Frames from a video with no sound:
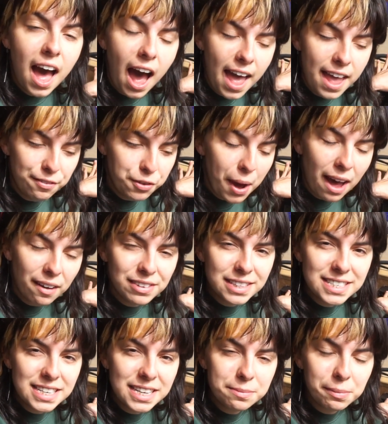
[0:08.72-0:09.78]
If you haven't
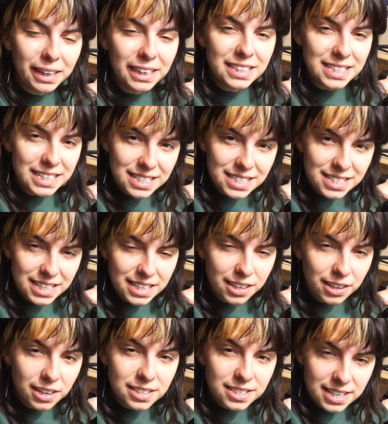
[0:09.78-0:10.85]
seen my
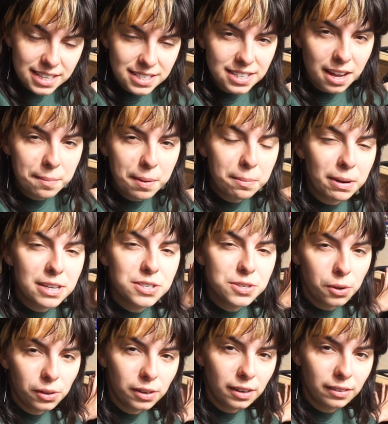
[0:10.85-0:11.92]
DC system and my
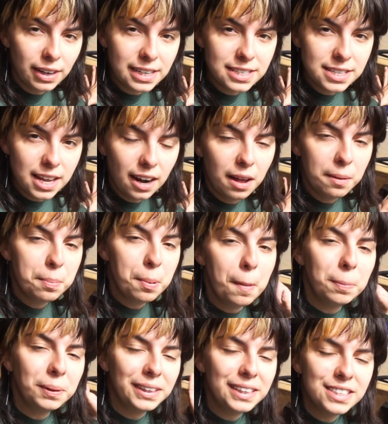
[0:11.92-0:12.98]
solar array setup,
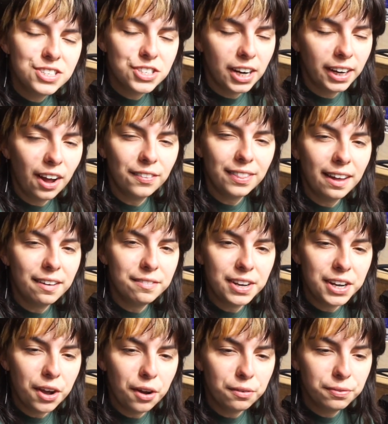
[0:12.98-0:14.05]
please check out that
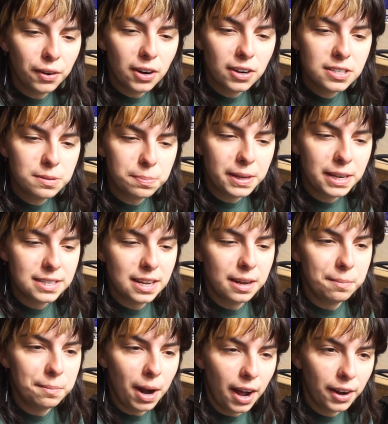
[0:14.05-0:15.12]
video first because I
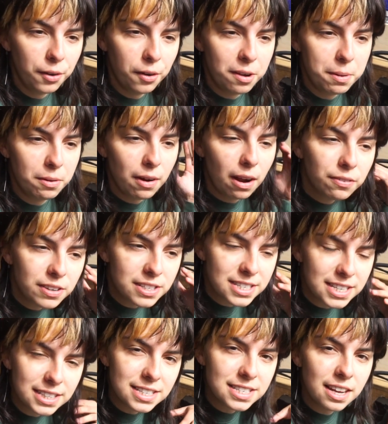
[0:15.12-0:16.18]
am not going to be
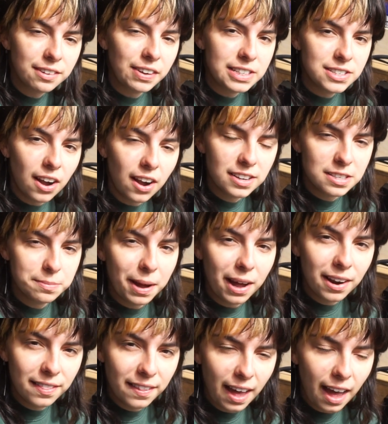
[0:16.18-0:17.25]
referencing the stuff I talked about
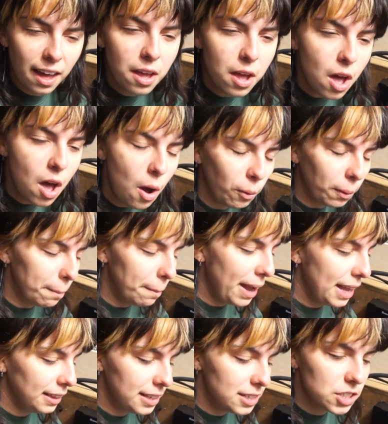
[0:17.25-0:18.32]
in that. We're
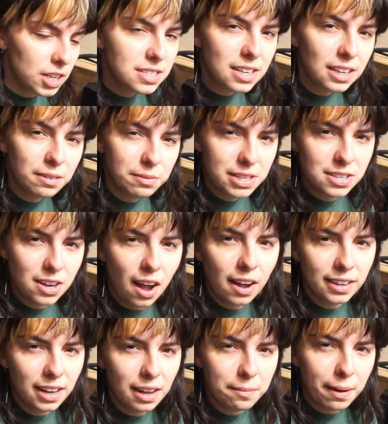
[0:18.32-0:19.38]
mainly just going to be
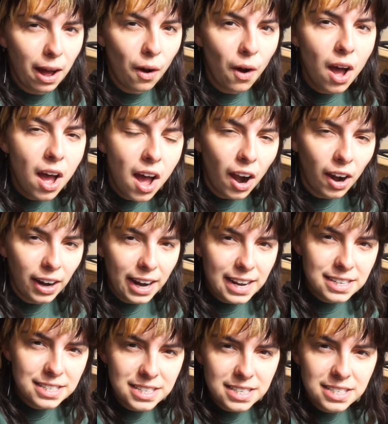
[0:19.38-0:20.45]
talking about our
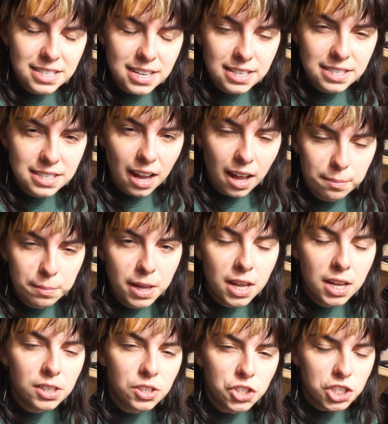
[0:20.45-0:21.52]
AC system,
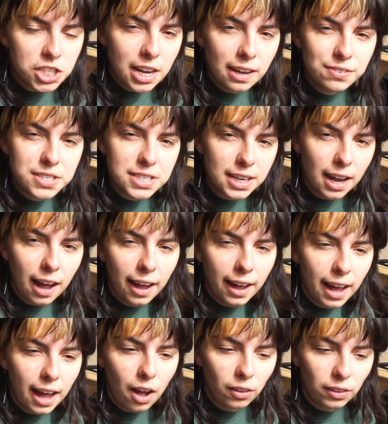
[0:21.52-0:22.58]
GFCI
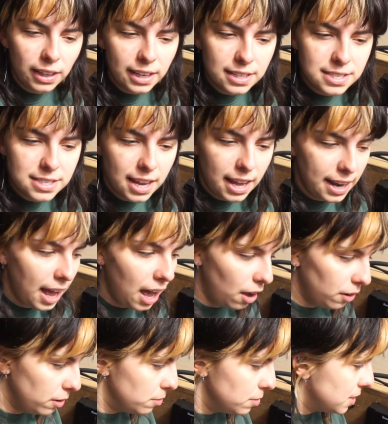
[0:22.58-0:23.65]
outlets, and how
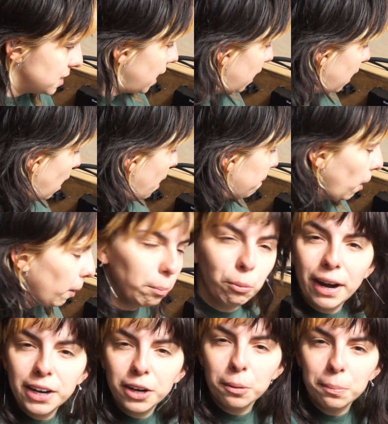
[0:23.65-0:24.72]
to set up our breaker